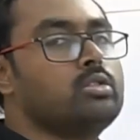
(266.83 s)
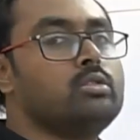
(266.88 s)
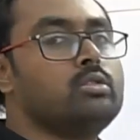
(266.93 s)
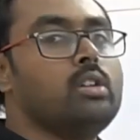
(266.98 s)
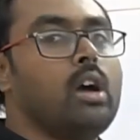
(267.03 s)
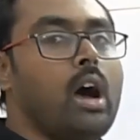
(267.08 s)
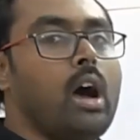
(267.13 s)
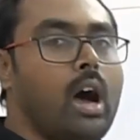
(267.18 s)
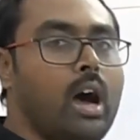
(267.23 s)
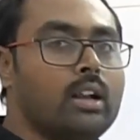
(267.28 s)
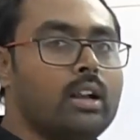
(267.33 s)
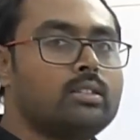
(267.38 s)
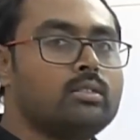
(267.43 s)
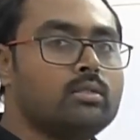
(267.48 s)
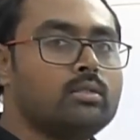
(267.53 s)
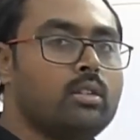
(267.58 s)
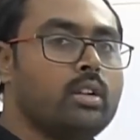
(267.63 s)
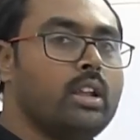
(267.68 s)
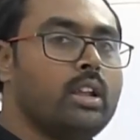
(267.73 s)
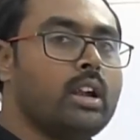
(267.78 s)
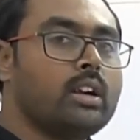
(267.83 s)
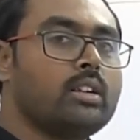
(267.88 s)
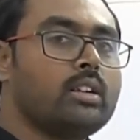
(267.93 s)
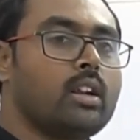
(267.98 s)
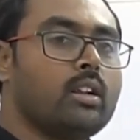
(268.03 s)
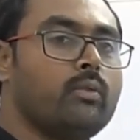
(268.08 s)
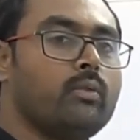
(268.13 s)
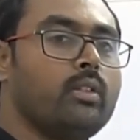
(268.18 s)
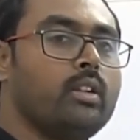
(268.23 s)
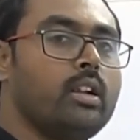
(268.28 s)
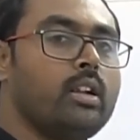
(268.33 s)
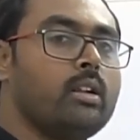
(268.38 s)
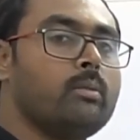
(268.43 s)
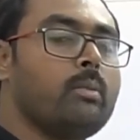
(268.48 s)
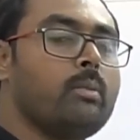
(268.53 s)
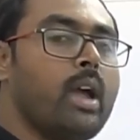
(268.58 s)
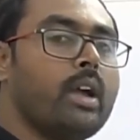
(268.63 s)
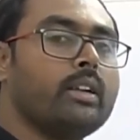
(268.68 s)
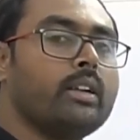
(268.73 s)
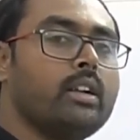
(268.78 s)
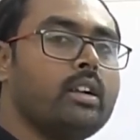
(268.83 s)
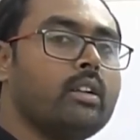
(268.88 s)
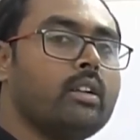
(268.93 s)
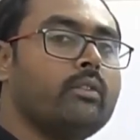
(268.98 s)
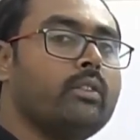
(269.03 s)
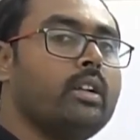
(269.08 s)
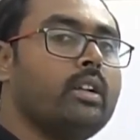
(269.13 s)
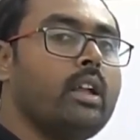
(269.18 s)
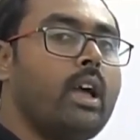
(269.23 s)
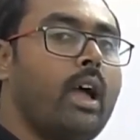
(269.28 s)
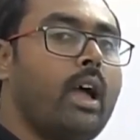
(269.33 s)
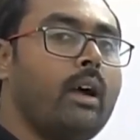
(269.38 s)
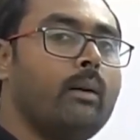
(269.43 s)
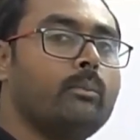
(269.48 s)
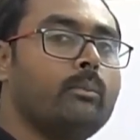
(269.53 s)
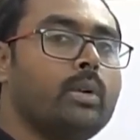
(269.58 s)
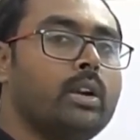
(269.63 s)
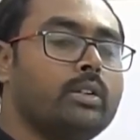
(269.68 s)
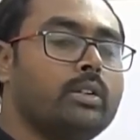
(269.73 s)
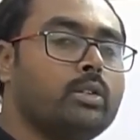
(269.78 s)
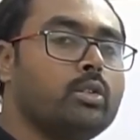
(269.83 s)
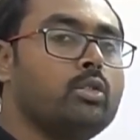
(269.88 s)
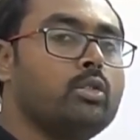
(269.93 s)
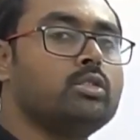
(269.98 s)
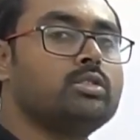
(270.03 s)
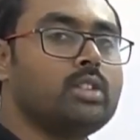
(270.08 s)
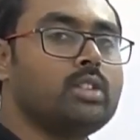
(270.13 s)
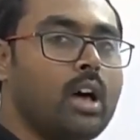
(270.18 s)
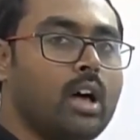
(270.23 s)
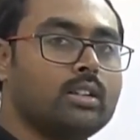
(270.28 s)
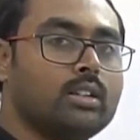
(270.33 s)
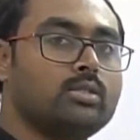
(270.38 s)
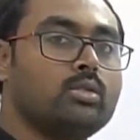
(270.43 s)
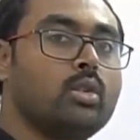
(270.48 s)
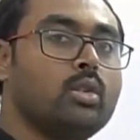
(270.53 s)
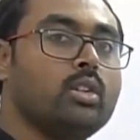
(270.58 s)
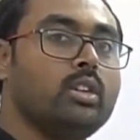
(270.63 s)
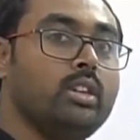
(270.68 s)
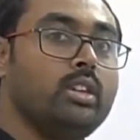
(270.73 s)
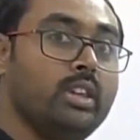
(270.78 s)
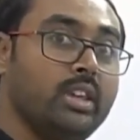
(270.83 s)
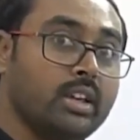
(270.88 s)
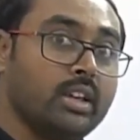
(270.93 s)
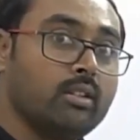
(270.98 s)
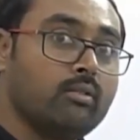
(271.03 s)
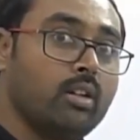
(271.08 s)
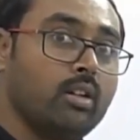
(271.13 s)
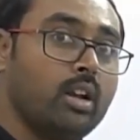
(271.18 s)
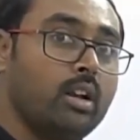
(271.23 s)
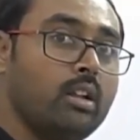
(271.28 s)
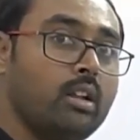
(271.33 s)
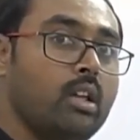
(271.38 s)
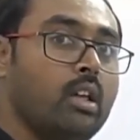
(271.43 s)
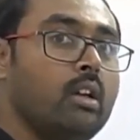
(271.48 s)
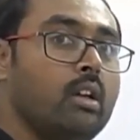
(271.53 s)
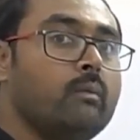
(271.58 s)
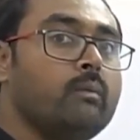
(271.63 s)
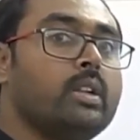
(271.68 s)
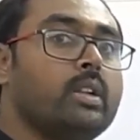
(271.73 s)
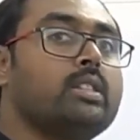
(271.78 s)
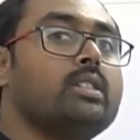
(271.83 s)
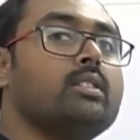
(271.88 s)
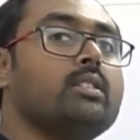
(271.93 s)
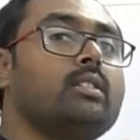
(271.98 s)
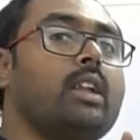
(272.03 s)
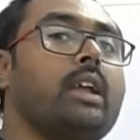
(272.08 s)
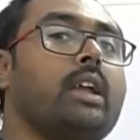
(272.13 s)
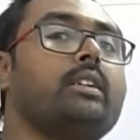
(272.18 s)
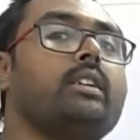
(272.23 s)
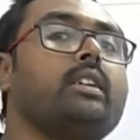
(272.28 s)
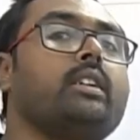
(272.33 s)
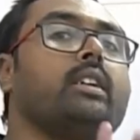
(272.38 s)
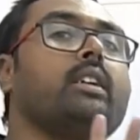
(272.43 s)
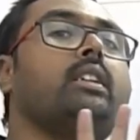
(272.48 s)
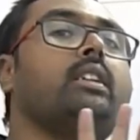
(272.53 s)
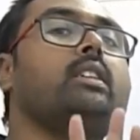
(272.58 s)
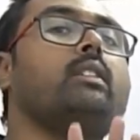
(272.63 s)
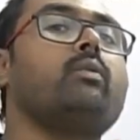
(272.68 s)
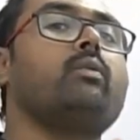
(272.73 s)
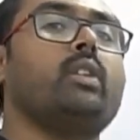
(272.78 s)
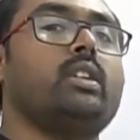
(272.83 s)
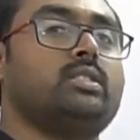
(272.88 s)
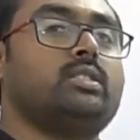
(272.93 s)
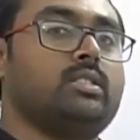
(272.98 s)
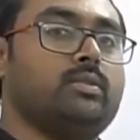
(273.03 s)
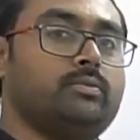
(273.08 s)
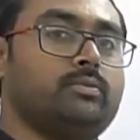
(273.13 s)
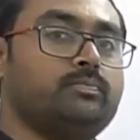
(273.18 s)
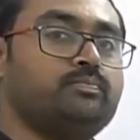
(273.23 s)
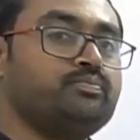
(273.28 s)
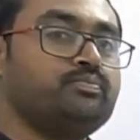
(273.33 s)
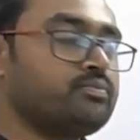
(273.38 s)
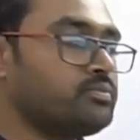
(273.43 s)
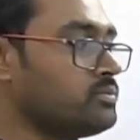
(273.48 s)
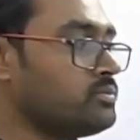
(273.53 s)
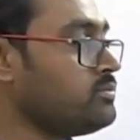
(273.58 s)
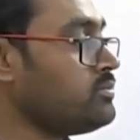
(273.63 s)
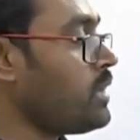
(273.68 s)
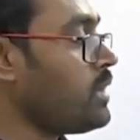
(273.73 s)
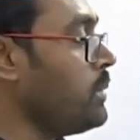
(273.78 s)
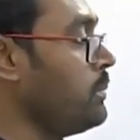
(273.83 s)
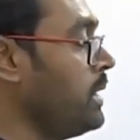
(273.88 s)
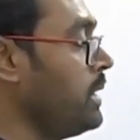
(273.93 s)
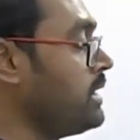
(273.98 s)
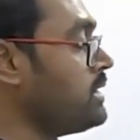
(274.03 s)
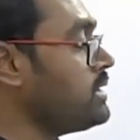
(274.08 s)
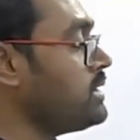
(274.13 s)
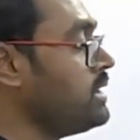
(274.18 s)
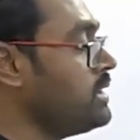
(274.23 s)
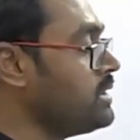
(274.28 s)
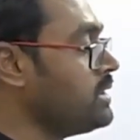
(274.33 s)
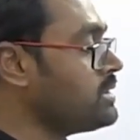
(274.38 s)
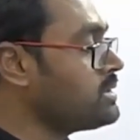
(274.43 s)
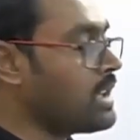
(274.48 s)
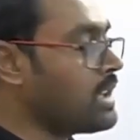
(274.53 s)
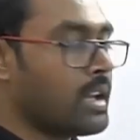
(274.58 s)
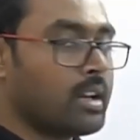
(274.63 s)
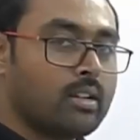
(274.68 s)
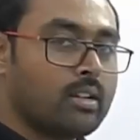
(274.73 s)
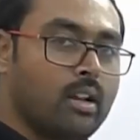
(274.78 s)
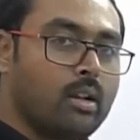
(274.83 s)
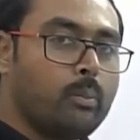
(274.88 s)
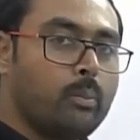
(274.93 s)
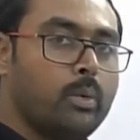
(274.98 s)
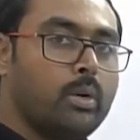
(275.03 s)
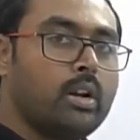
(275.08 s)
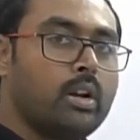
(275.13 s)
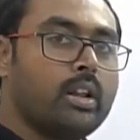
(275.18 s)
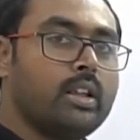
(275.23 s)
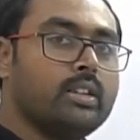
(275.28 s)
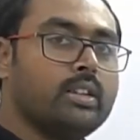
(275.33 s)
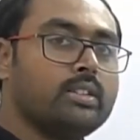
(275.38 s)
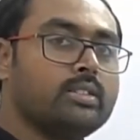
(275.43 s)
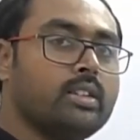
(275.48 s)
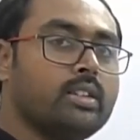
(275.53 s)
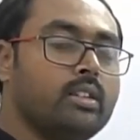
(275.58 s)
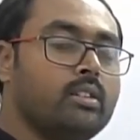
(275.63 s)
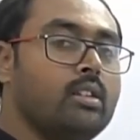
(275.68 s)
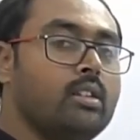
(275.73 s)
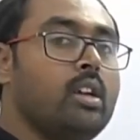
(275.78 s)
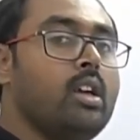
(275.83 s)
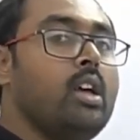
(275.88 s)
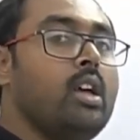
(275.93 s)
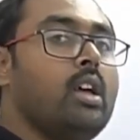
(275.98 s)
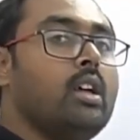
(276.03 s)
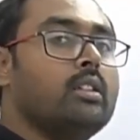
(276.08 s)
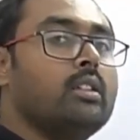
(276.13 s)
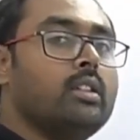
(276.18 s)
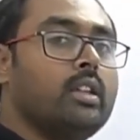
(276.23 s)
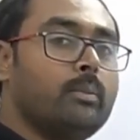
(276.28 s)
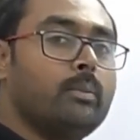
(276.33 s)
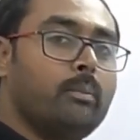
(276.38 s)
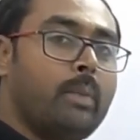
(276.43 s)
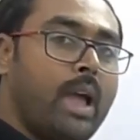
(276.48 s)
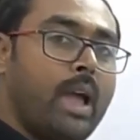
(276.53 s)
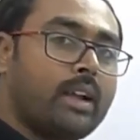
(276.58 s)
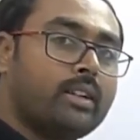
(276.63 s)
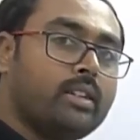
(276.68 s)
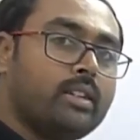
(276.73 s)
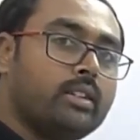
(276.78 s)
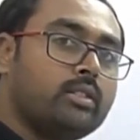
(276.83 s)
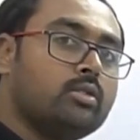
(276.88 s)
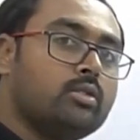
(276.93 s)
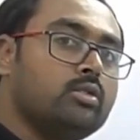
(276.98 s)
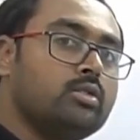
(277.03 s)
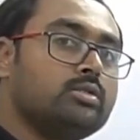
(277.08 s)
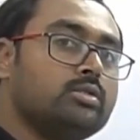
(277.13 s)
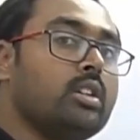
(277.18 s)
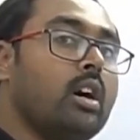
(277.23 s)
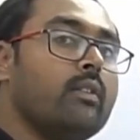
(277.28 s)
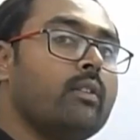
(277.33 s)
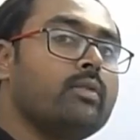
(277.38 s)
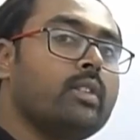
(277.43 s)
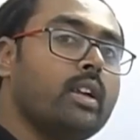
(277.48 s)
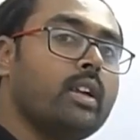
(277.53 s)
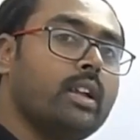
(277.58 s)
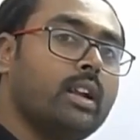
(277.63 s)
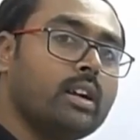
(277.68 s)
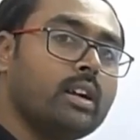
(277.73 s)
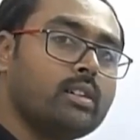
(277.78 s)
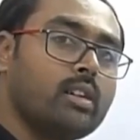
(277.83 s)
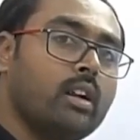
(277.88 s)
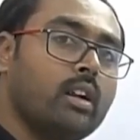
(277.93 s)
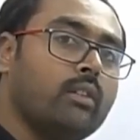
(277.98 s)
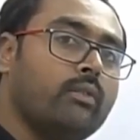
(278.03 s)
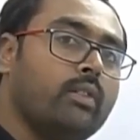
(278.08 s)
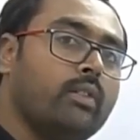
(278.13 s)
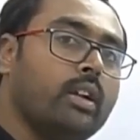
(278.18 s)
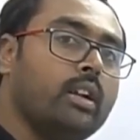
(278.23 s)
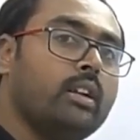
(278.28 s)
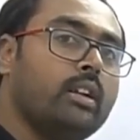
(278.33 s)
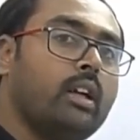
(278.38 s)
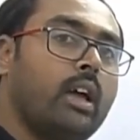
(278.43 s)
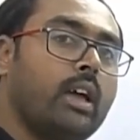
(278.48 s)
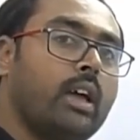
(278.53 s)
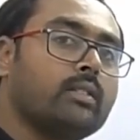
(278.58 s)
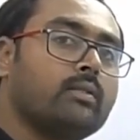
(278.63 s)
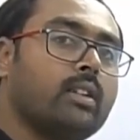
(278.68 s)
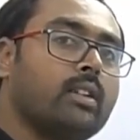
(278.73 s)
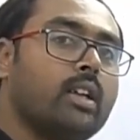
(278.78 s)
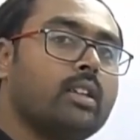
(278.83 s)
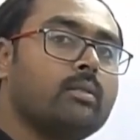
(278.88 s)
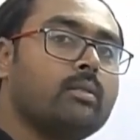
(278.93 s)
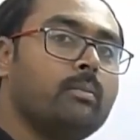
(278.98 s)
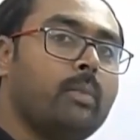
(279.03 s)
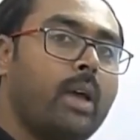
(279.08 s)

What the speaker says: should also, electric field and magnetic field amplitudes also equal with 90 degrees phase shift. Means in the circular polarization, the magnitudes of the electric field as well as